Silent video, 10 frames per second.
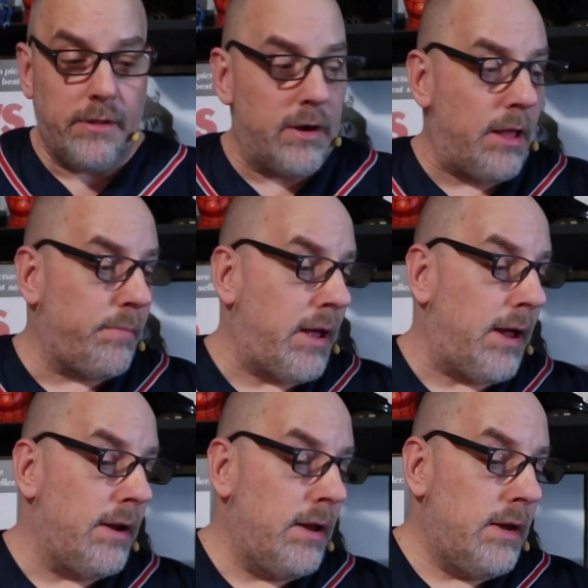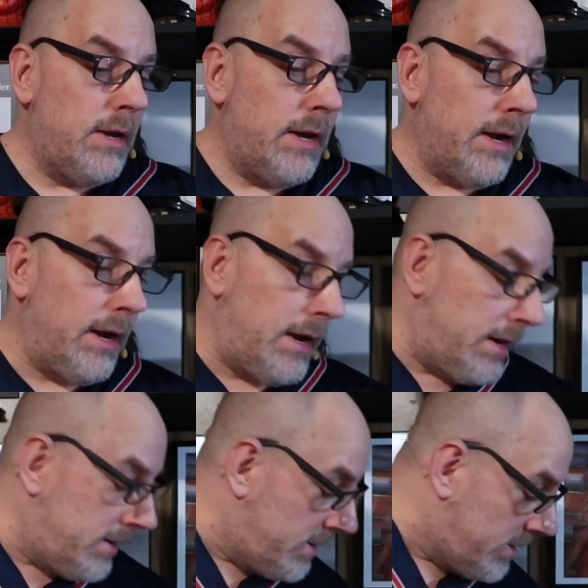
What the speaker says: They're not bad. And,